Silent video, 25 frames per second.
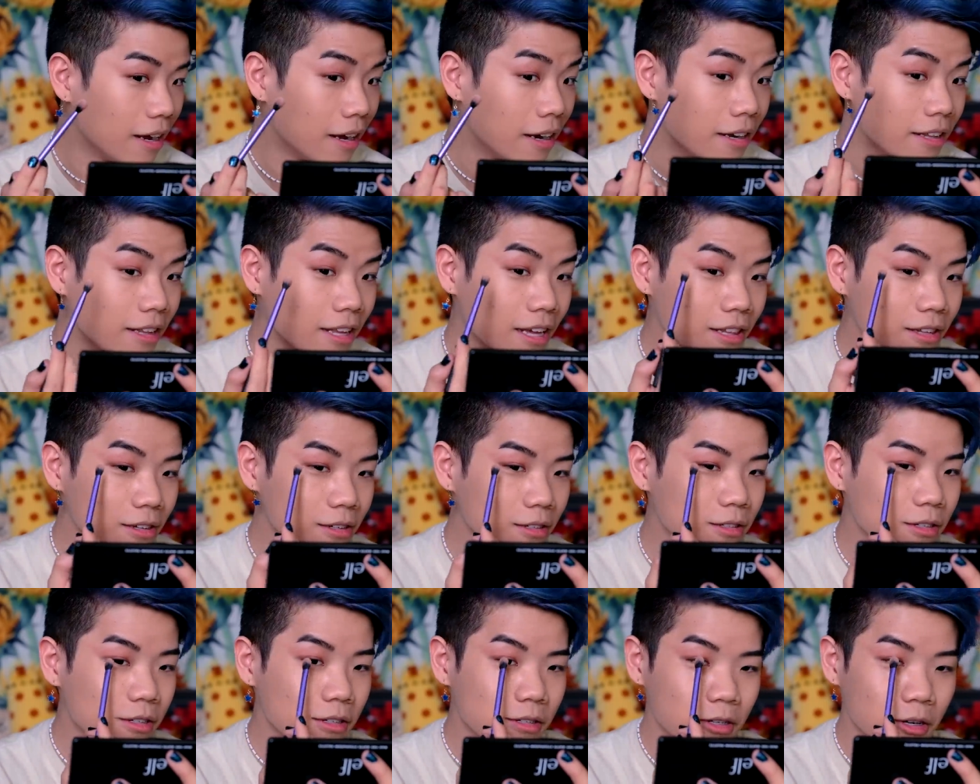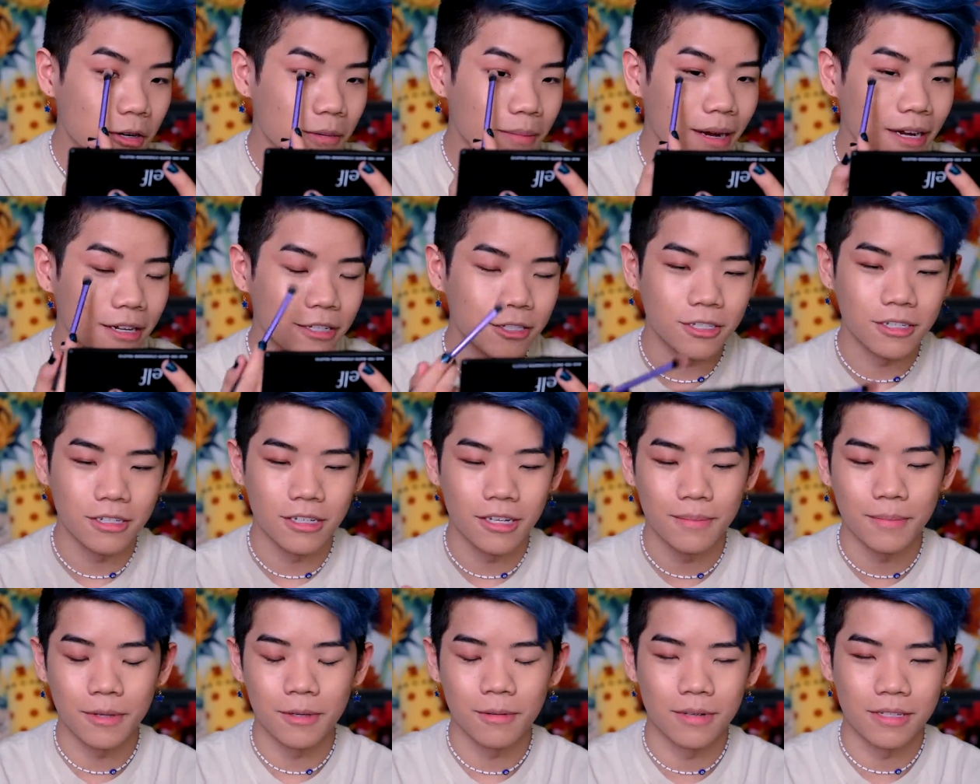and that looks so patchy.
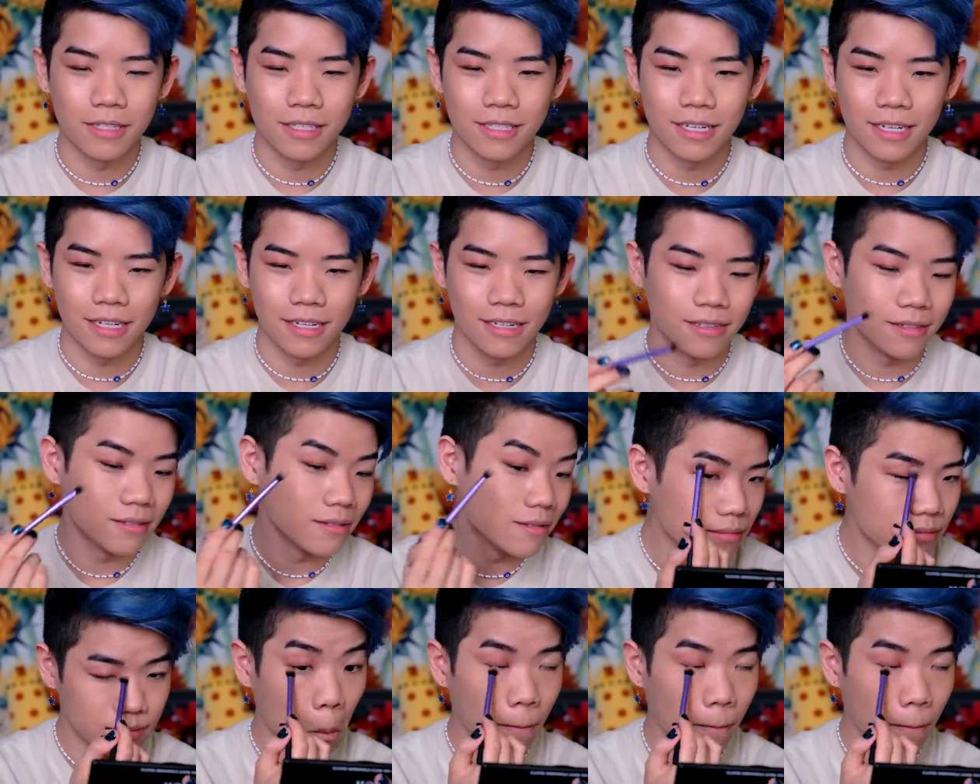Give me one second.